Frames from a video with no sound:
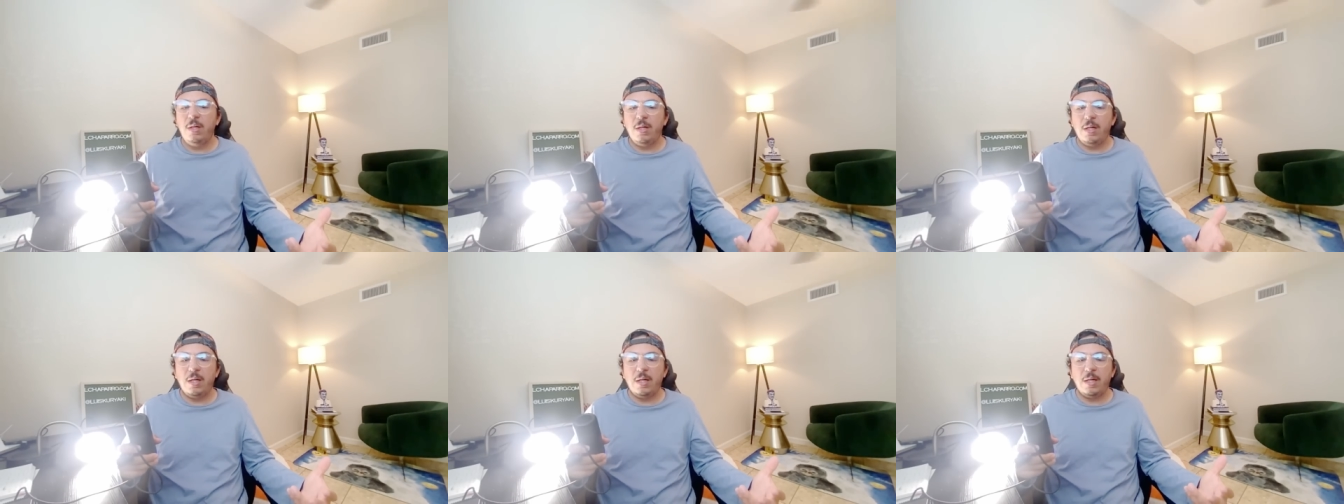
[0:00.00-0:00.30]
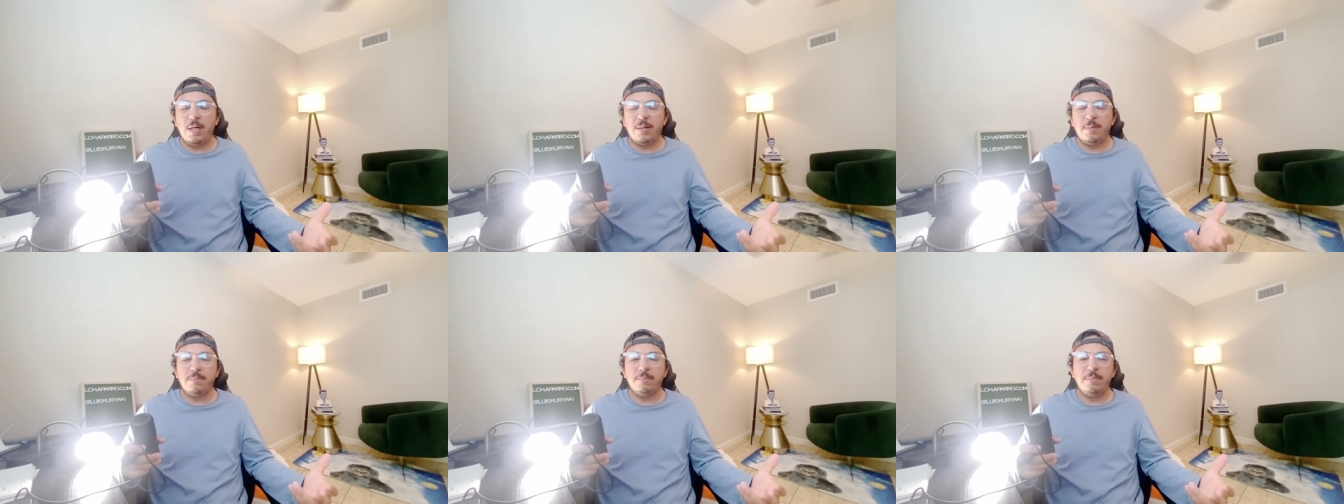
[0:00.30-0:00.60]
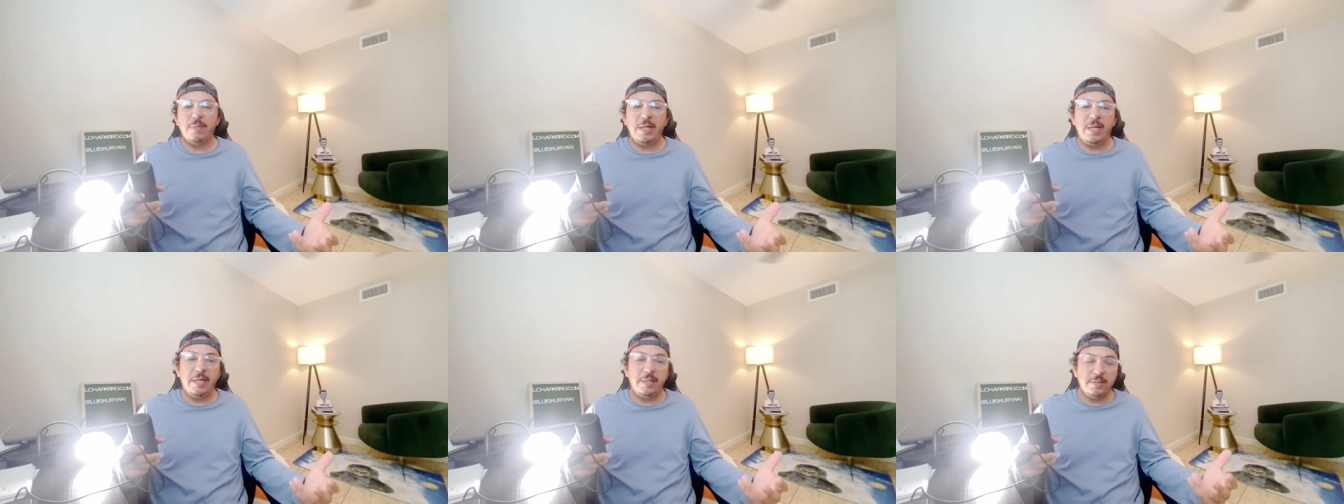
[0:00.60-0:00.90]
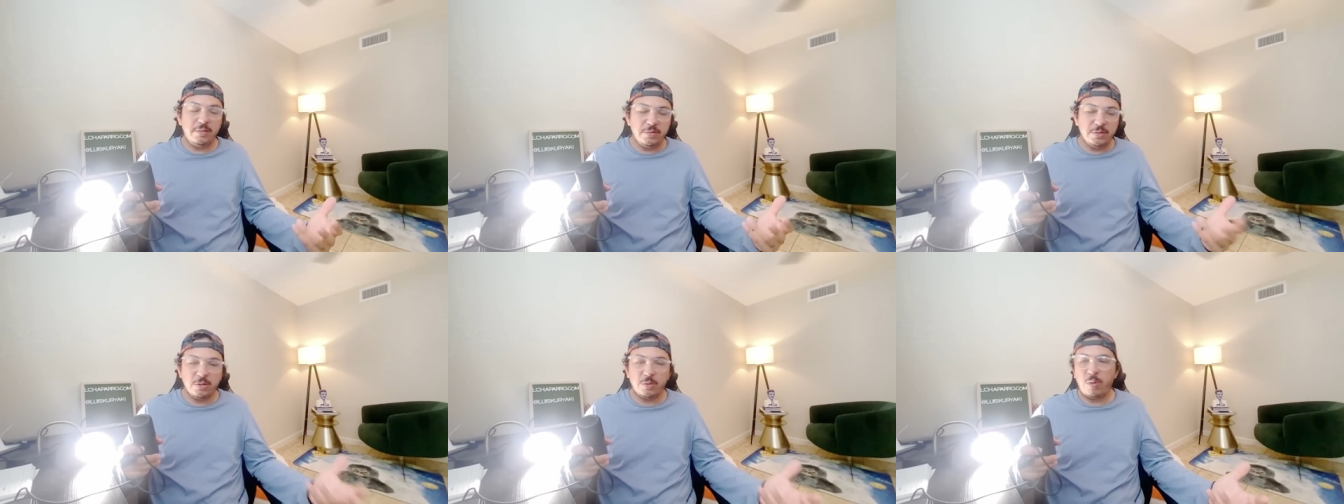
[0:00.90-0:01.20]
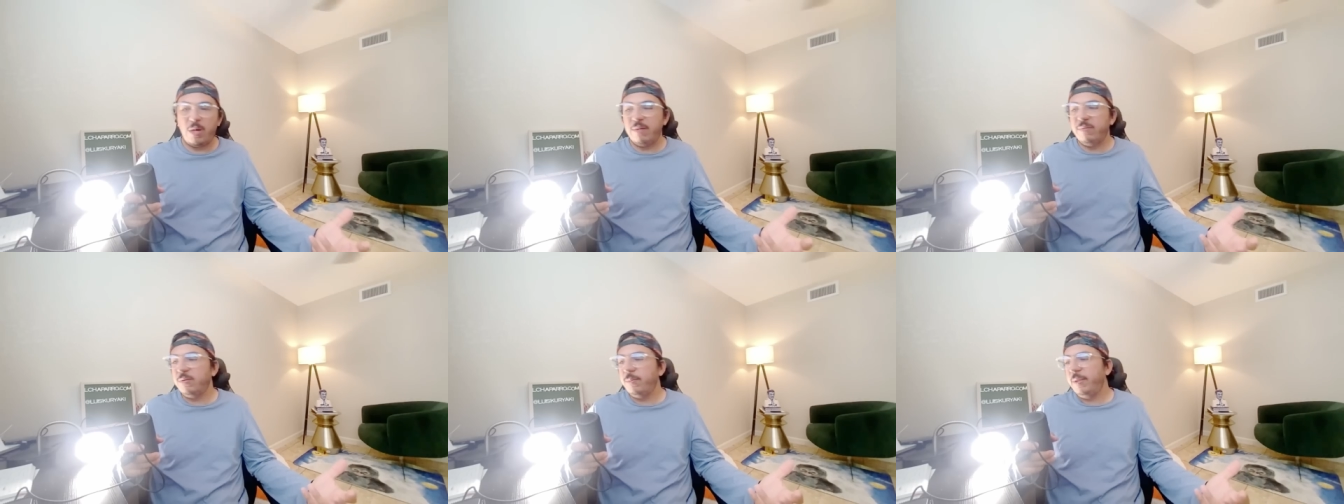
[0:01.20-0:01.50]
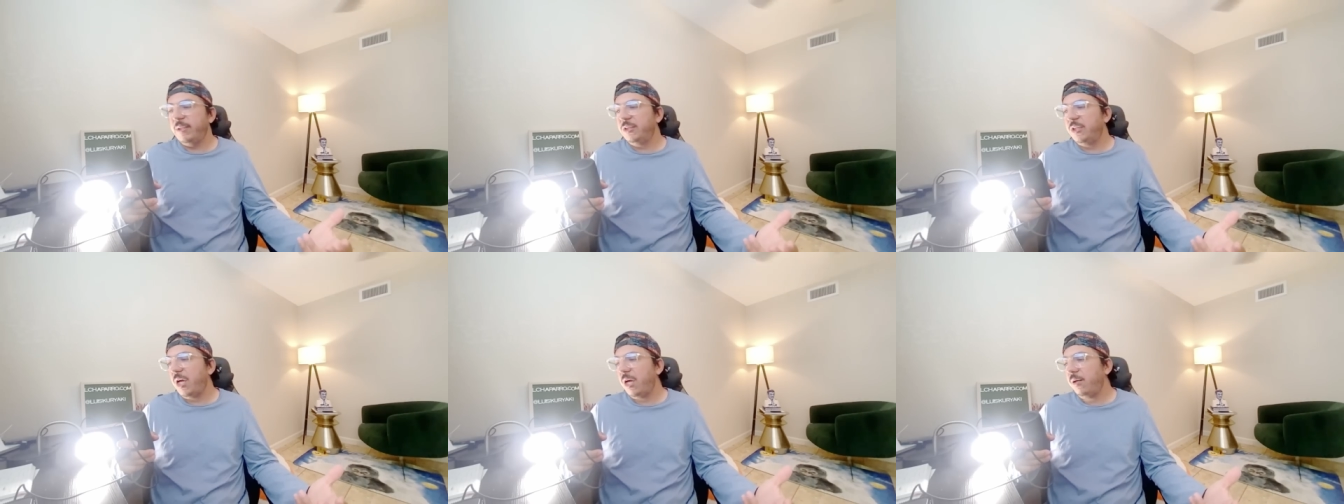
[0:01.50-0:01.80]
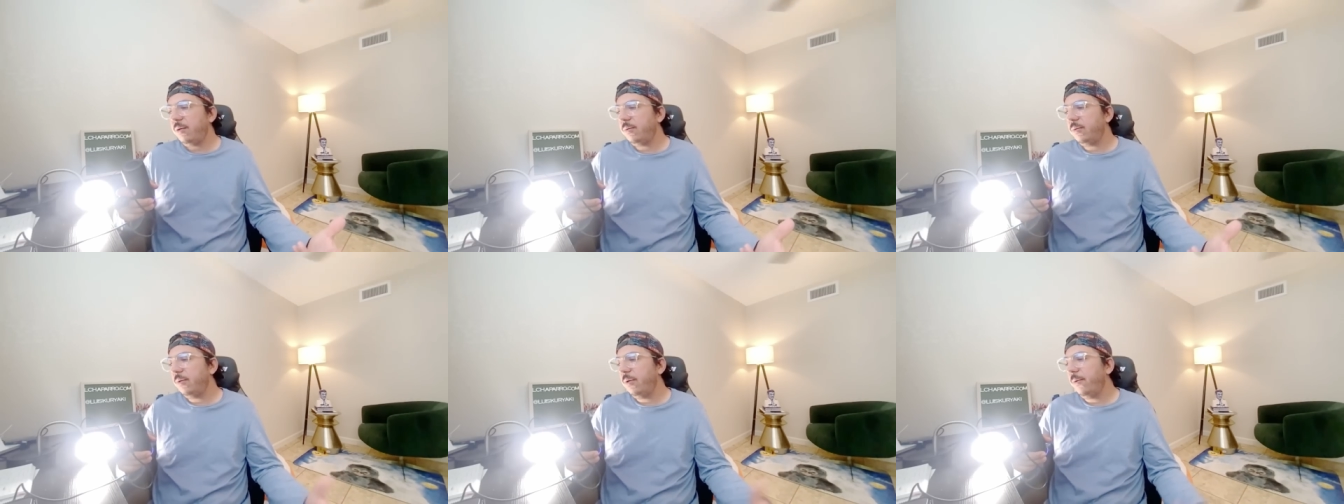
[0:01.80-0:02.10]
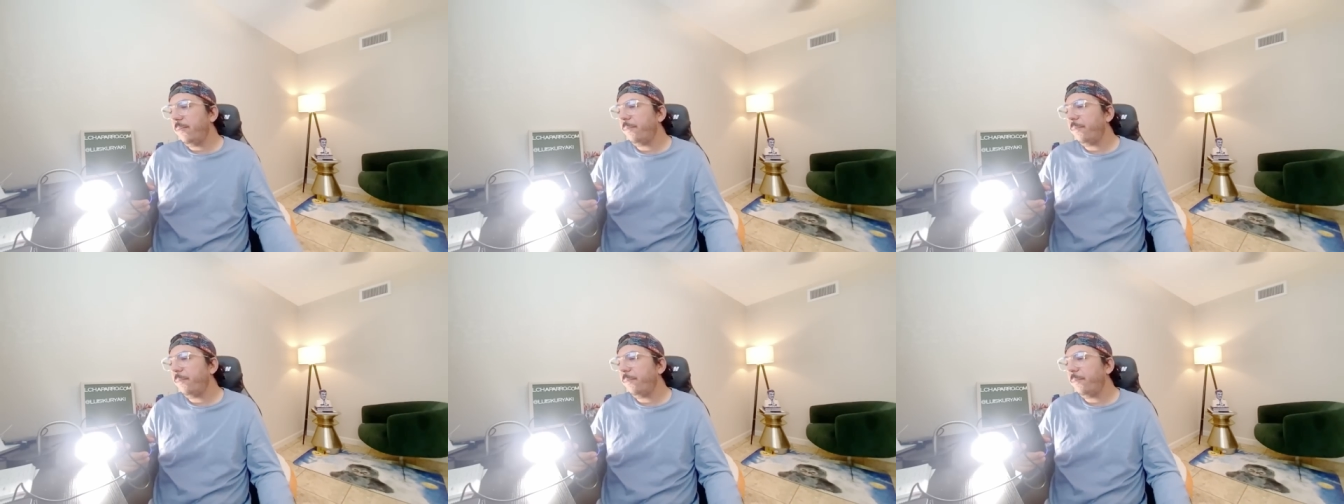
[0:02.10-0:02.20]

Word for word: um, and subscribe to my channel.